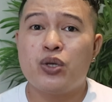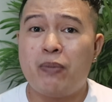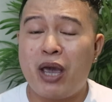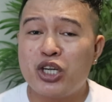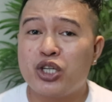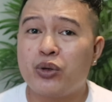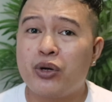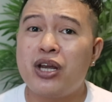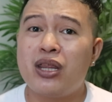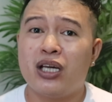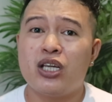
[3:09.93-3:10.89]
So make
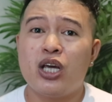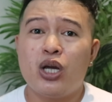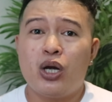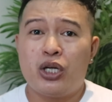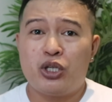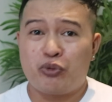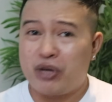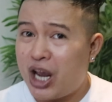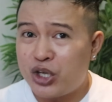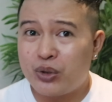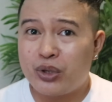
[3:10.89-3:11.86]
sure that to
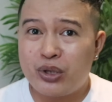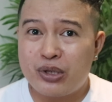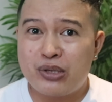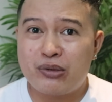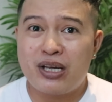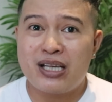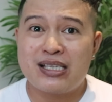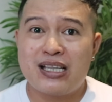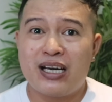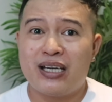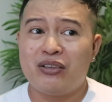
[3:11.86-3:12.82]
reassure your
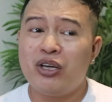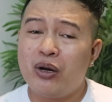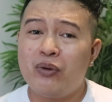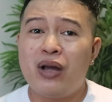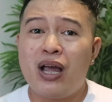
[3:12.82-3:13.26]
students that